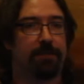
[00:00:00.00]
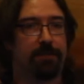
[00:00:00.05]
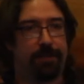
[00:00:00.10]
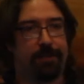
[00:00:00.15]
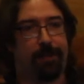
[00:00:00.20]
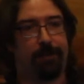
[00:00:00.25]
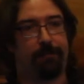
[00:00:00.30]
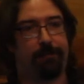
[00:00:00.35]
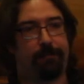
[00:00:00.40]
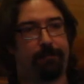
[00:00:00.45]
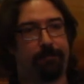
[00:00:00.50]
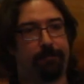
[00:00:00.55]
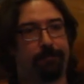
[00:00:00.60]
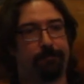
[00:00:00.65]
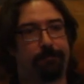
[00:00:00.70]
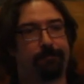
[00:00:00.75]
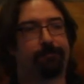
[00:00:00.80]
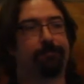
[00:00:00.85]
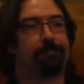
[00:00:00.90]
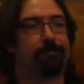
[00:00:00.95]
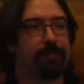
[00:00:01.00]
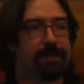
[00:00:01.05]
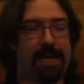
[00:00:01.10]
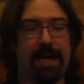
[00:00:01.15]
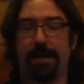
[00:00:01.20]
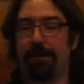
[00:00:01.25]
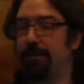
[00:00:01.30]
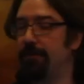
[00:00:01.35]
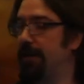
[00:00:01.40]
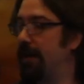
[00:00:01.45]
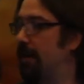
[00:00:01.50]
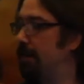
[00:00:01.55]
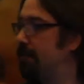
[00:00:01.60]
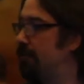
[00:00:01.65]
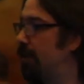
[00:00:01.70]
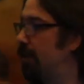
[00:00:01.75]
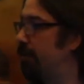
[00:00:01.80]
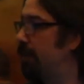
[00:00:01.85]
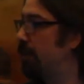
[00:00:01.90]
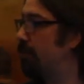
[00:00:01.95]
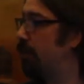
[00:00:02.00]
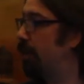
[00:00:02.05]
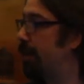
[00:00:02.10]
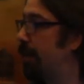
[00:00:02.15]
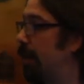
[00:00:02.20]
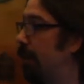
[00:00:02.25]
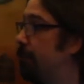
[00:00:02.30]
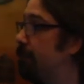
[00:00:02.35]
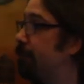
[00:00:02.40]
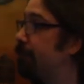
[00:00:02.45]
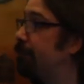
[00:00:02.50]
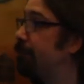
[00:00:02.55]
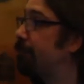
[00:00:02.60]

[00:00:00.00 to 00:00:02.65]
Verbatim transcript: itself. Can't do that on the JVM right now.